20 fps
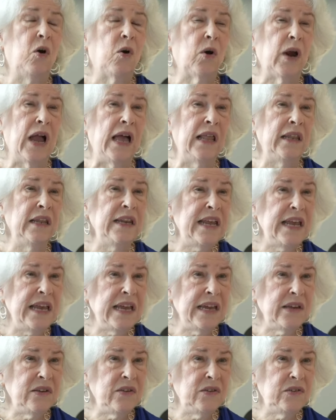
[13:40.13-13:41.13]
or
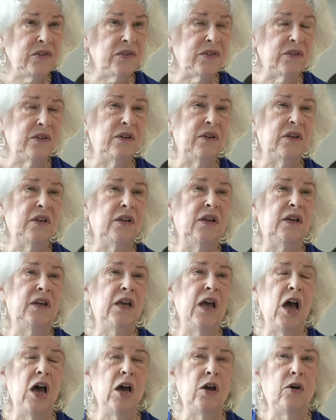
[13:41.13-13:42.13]
holidays
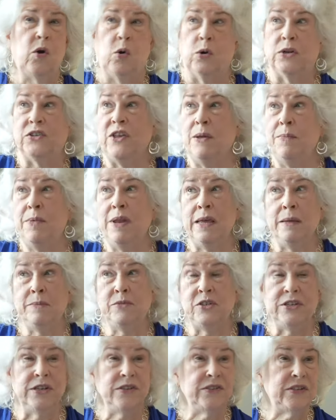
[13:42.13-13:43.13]
uh, or
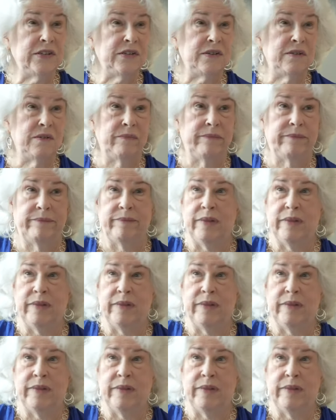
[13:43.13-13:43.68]
sometimes just